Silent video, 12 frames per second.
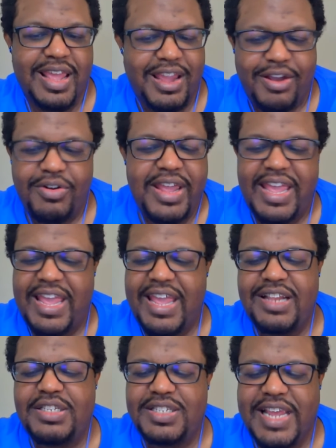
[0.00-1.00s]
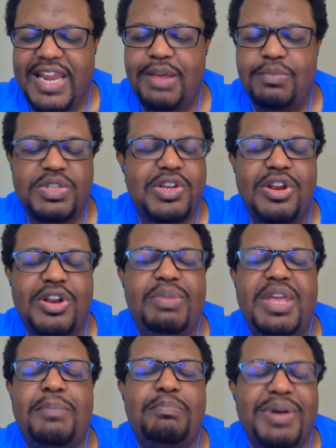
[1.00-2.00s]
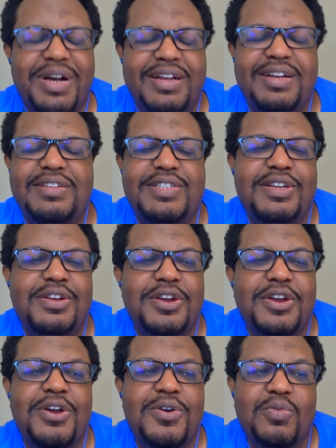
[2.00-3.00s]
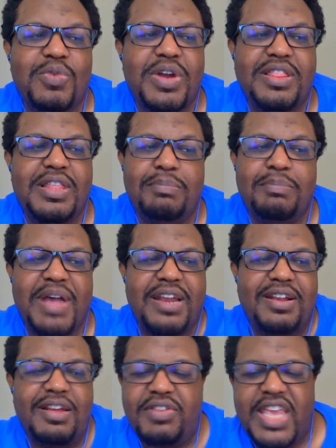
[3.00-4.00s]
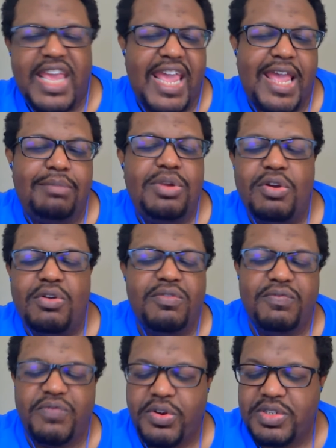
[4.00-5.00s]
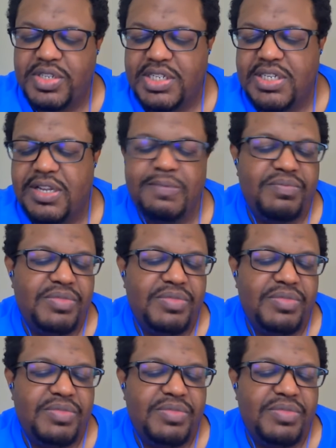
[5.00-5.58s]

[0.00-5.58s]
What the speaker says: Arrowhead Stadium was going to be a buzz with the battle of Cam Newton versus